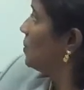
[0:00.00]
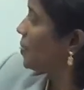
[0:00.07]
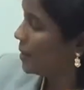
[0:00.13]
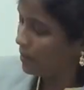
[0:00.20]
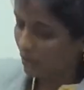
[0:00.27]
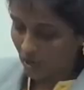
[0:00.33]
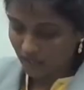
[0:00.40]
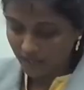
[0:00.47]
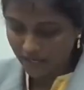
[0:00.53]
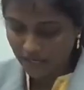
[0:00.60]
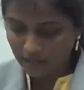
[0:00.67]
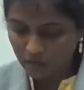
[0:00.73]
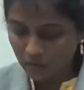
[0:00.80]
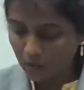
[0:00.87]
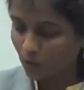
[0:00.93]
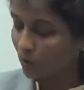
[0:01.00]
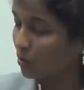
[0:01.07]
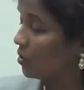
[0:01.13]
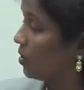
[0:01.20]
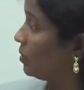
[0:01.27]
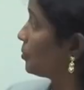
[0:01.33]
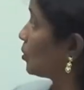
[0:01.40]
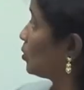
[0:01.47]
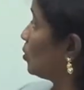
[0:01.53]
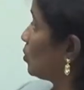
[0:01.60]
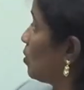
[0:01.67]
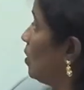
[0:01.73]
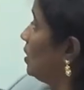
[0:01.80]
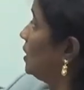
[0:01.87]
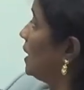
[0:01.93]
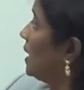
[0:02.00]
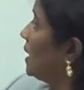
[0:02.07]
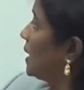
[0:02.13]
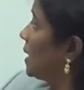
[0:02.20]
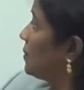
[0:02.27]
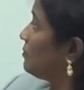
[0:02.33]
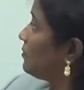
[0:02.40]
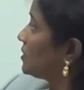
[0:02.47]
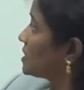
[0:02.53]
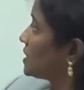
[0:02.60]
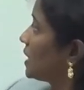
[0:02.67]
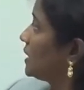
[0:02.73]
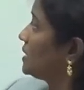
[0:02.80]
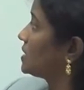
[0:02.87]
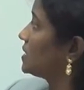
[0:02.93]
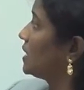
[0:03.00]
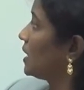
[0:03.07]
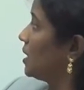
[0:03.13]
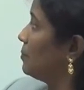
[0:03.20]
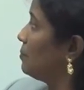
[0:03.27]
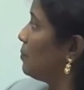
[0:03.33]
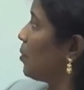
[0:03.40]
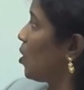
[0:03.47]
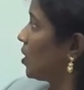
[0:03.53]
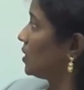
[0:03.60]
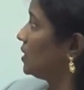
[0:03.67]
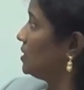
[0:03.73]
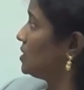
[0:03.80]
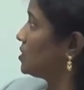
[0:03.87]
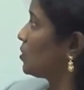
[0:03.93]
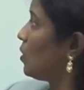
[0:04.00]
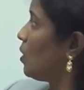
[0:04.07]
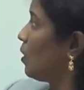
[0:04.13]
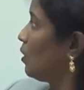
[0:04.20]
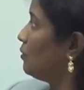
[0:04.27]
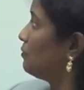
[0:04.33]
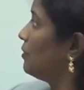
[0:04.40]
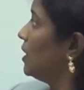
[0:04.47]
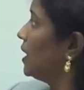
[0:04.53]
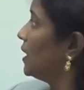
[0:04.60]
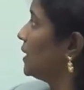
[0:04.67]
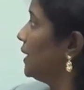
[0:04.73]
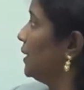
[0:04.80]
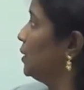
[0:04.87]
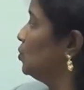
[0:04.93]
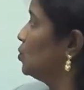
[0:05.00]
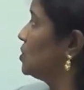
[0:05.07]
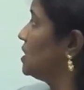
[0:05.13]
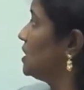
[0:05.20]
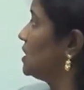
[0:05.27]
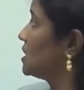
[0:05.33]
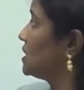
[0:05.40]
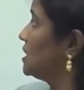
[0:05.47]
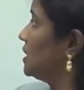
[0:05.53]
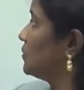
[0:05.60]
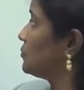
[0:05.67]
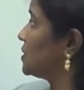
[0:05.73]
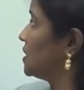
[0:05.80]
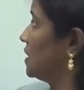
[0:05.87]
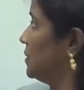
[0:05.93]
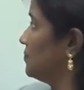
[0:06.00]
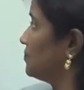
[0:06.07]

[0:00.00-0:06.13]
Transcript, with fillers: The Montreal Protocol, protocol emphasized the importance of reducing CFC